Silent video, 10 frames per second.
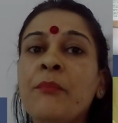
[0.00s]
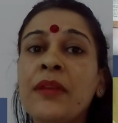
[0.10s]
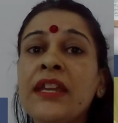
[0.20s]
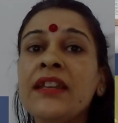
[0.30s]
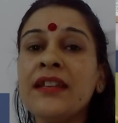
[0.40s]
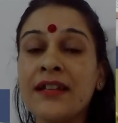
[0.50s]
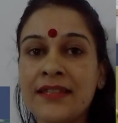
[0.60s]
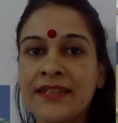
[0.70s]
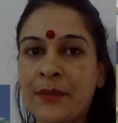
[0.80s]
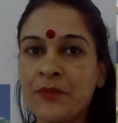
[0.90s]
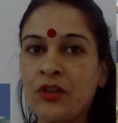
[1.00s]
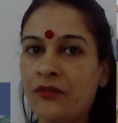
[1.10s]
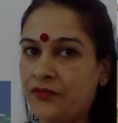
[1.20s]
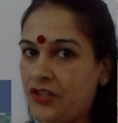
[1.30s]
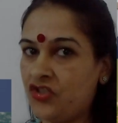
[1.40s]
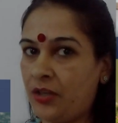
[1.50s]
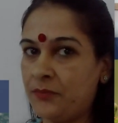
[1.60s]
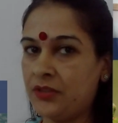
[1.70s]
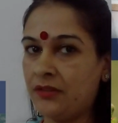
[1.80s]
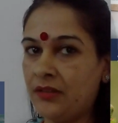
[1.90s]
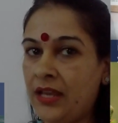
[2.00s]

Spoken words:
main concepts of the chapter.